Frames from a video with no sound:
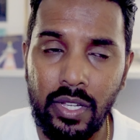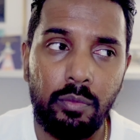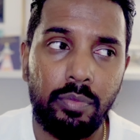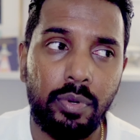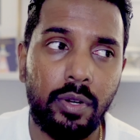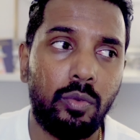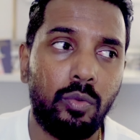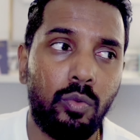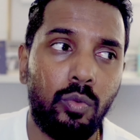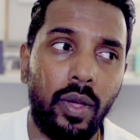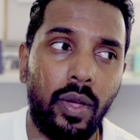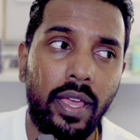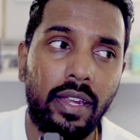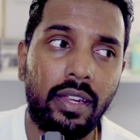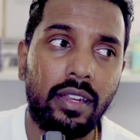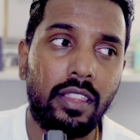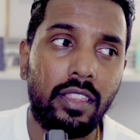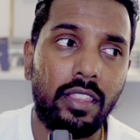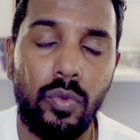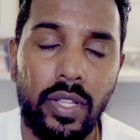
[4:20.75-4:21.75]
But
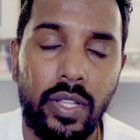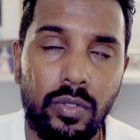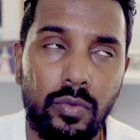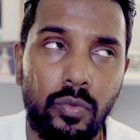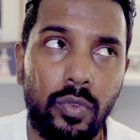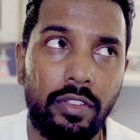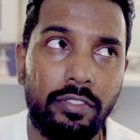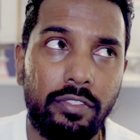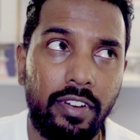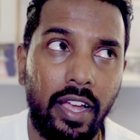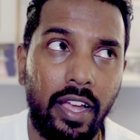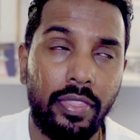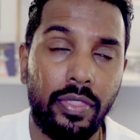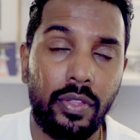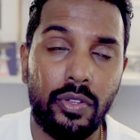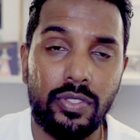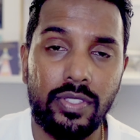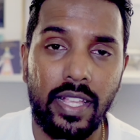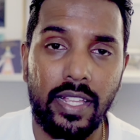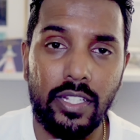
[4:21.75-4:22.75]
when we find
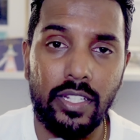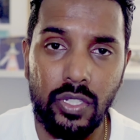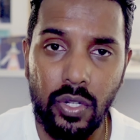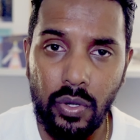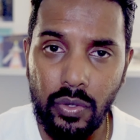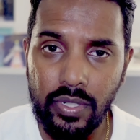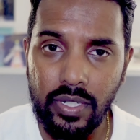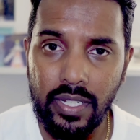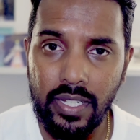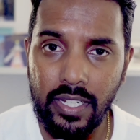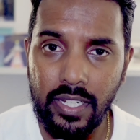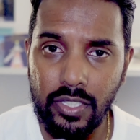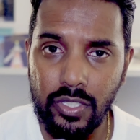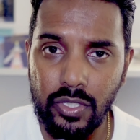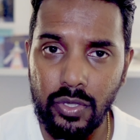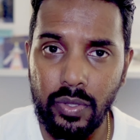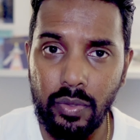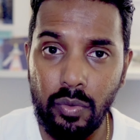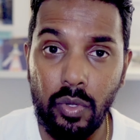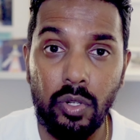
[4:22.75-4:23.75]
those that don't adhere
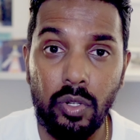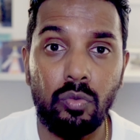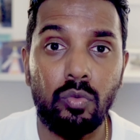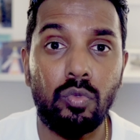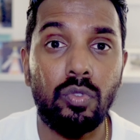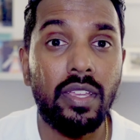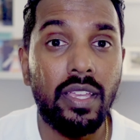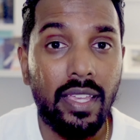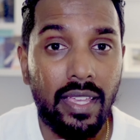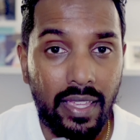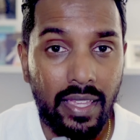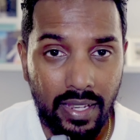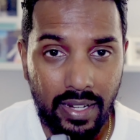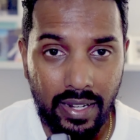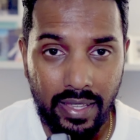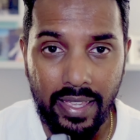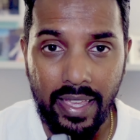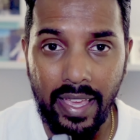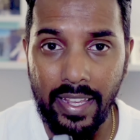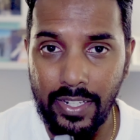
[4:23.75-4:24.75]
to it, we
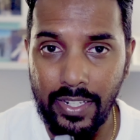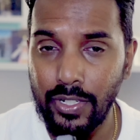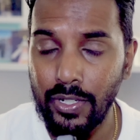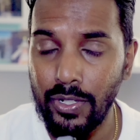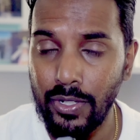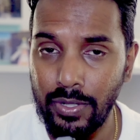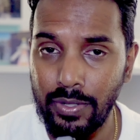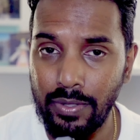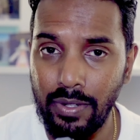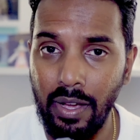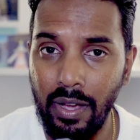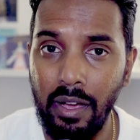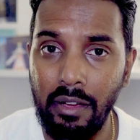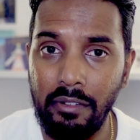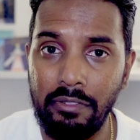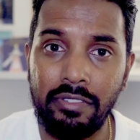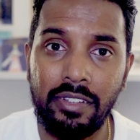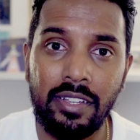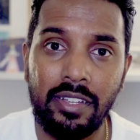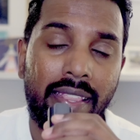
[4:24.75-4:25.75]
really get turned
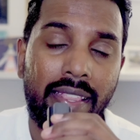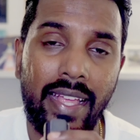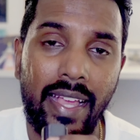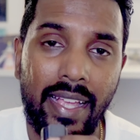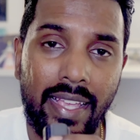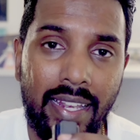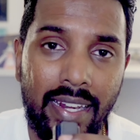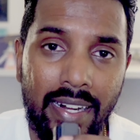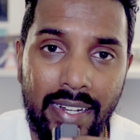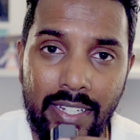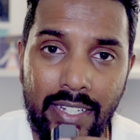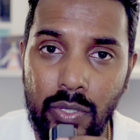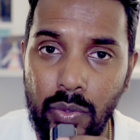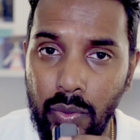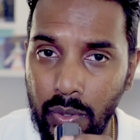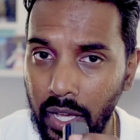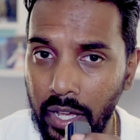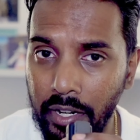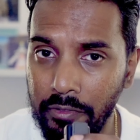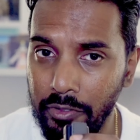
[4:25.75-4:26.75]
off, and that can lead to
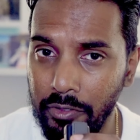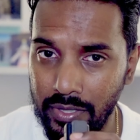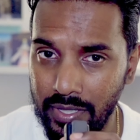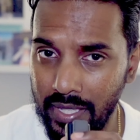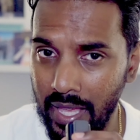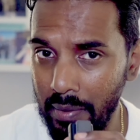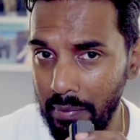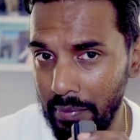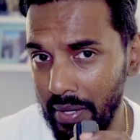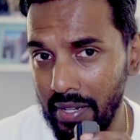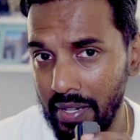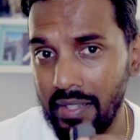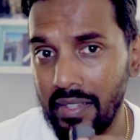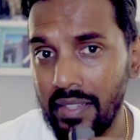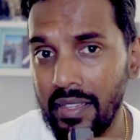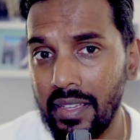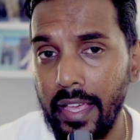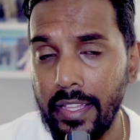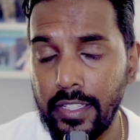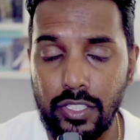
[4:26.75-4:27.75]
a lot of resentment.
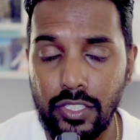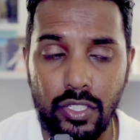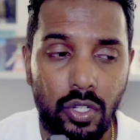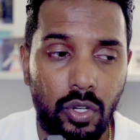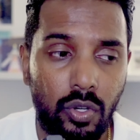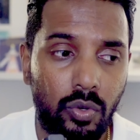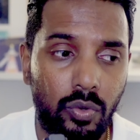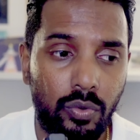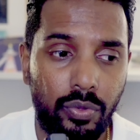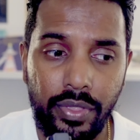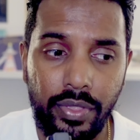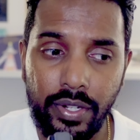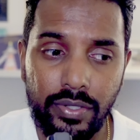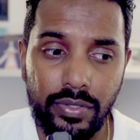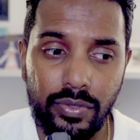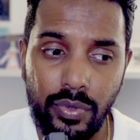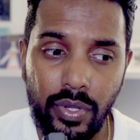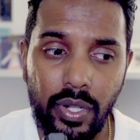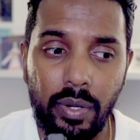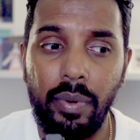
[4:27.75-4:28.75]
And so there's
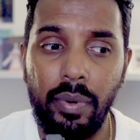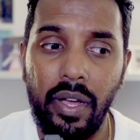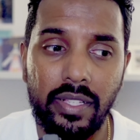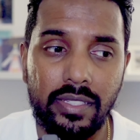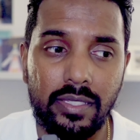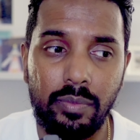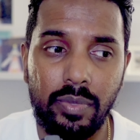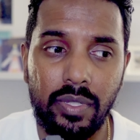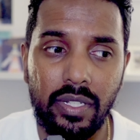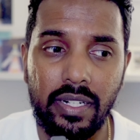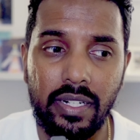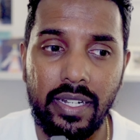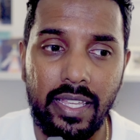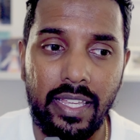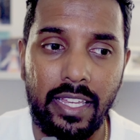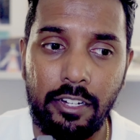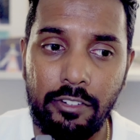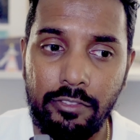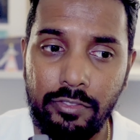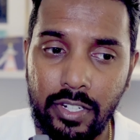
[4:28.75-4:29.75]
a real possibility
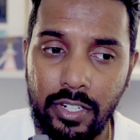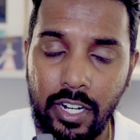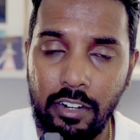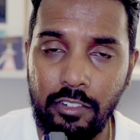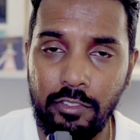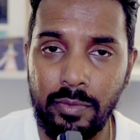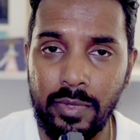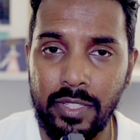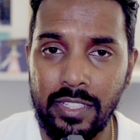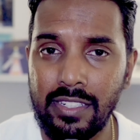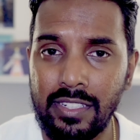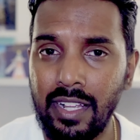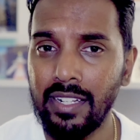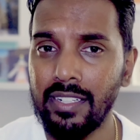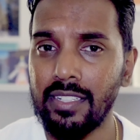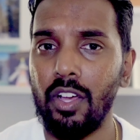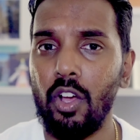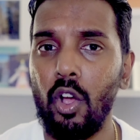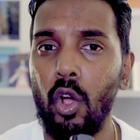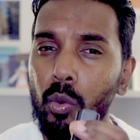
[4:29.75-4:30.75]
here for governments not
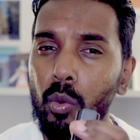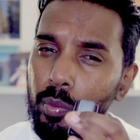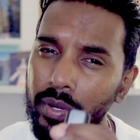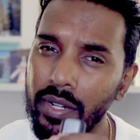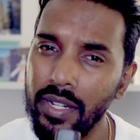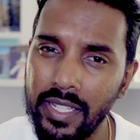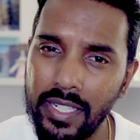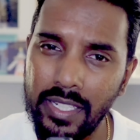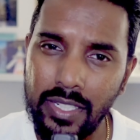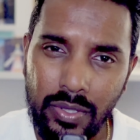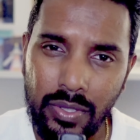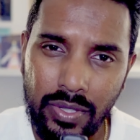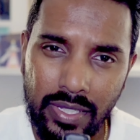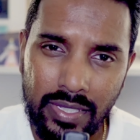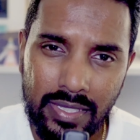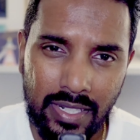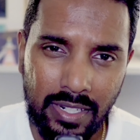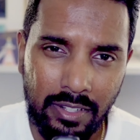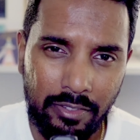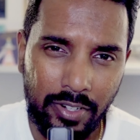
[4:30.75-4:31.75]
to openly do
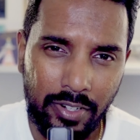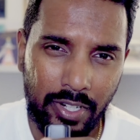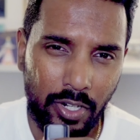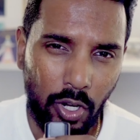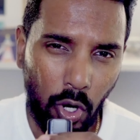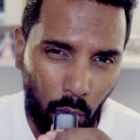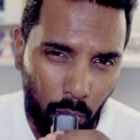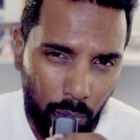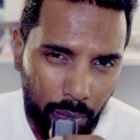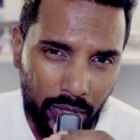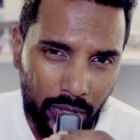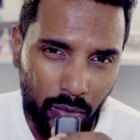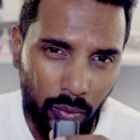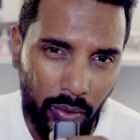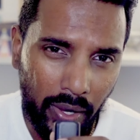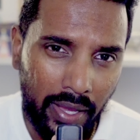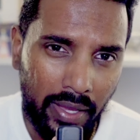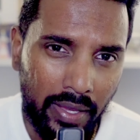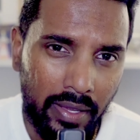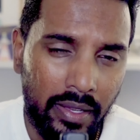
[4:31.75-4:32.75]
this in a very open
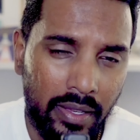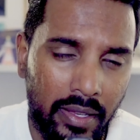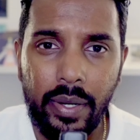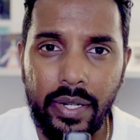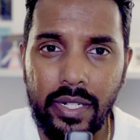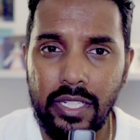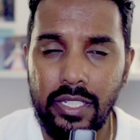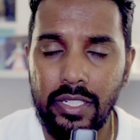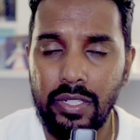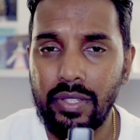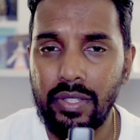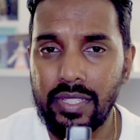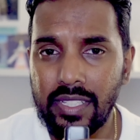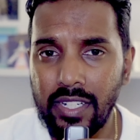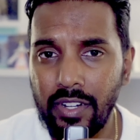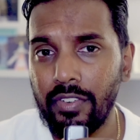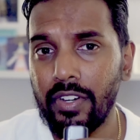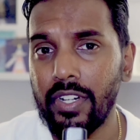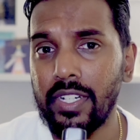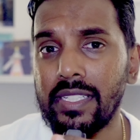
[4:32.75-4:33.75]
way, but to do this
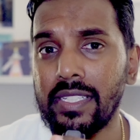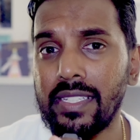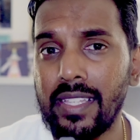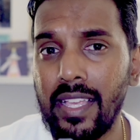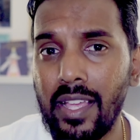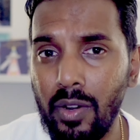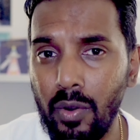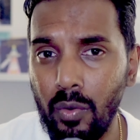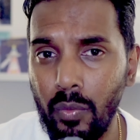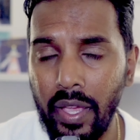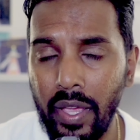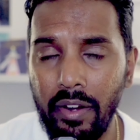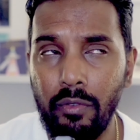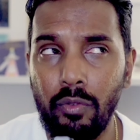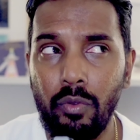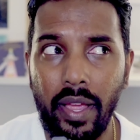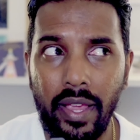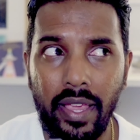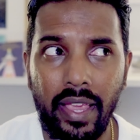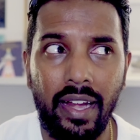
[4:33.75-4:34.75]
in a very subtle way,
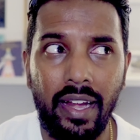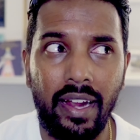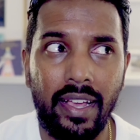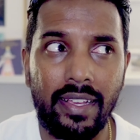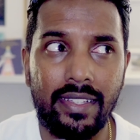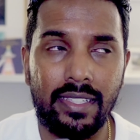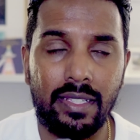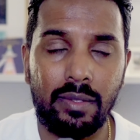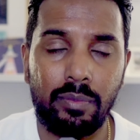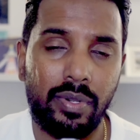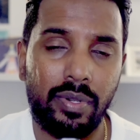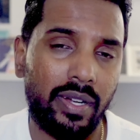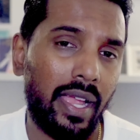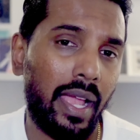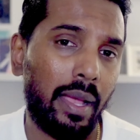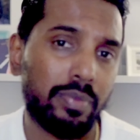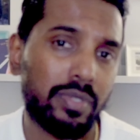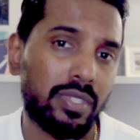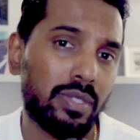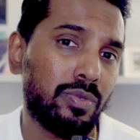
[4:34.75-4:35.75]
recognizing
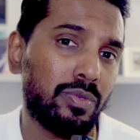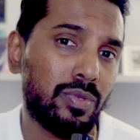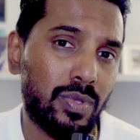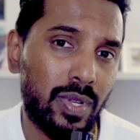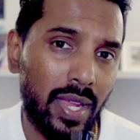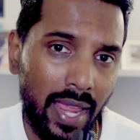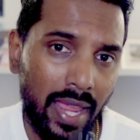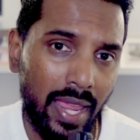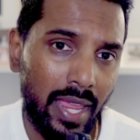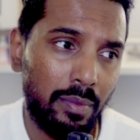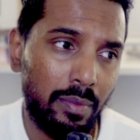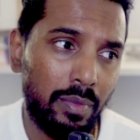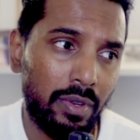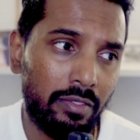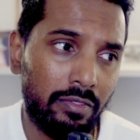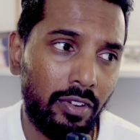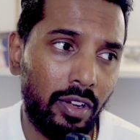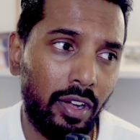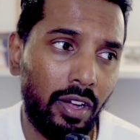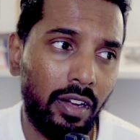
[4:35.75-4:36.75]
perhaps some shame
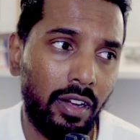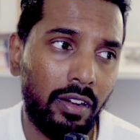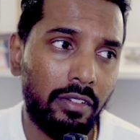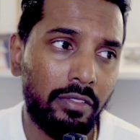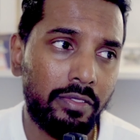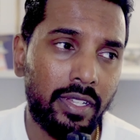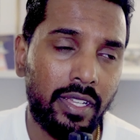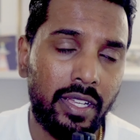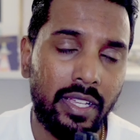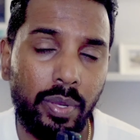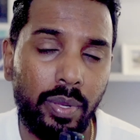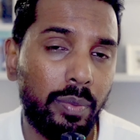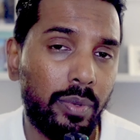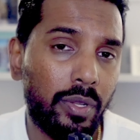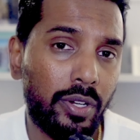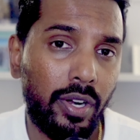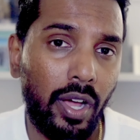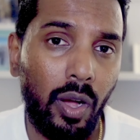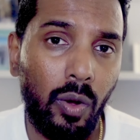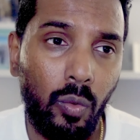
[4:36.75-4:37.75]
involved,
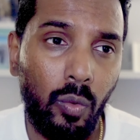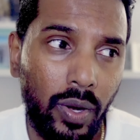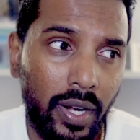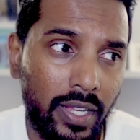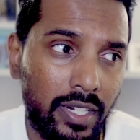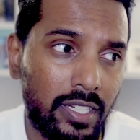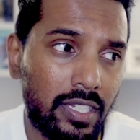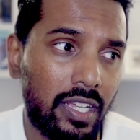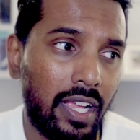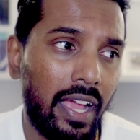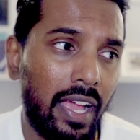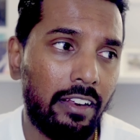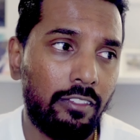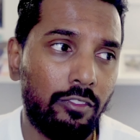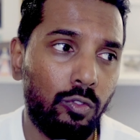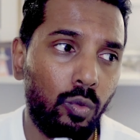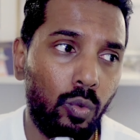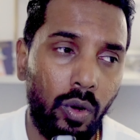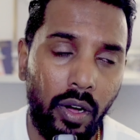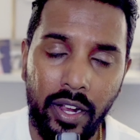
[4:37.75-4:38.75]
people not willing to kind
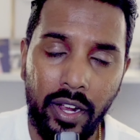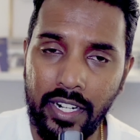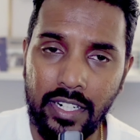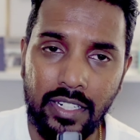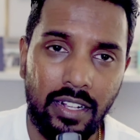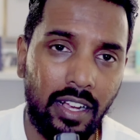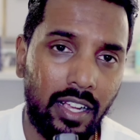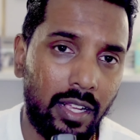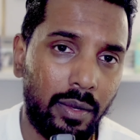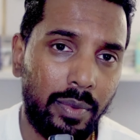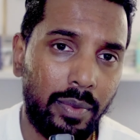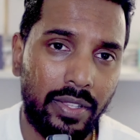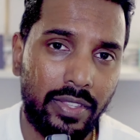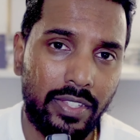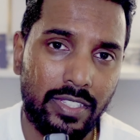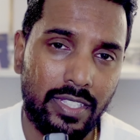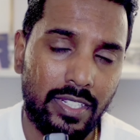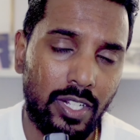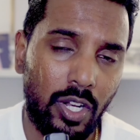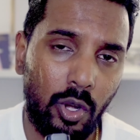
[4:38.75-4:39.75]
of want to talk about
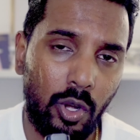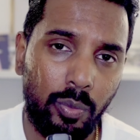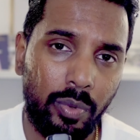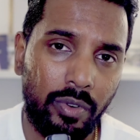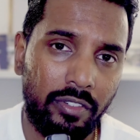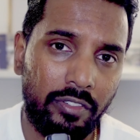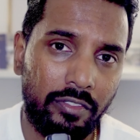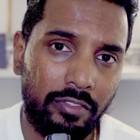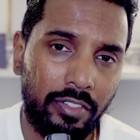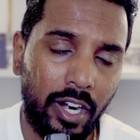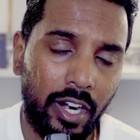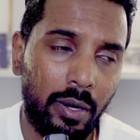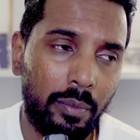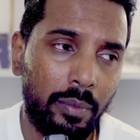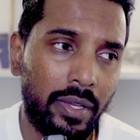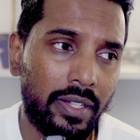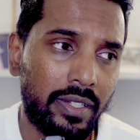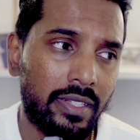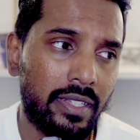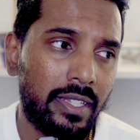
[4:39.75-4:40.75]
this in an open
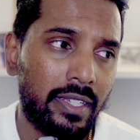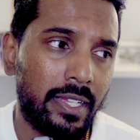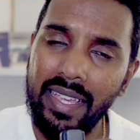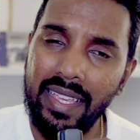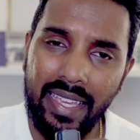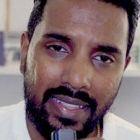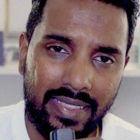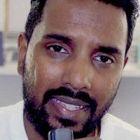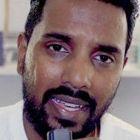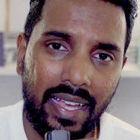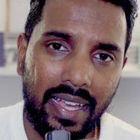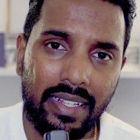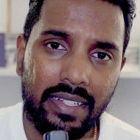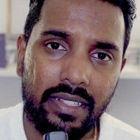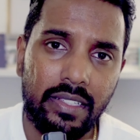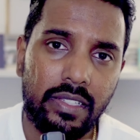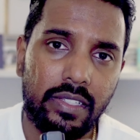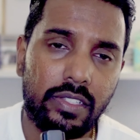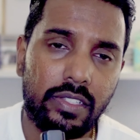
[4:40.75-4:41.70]
environment. I get that.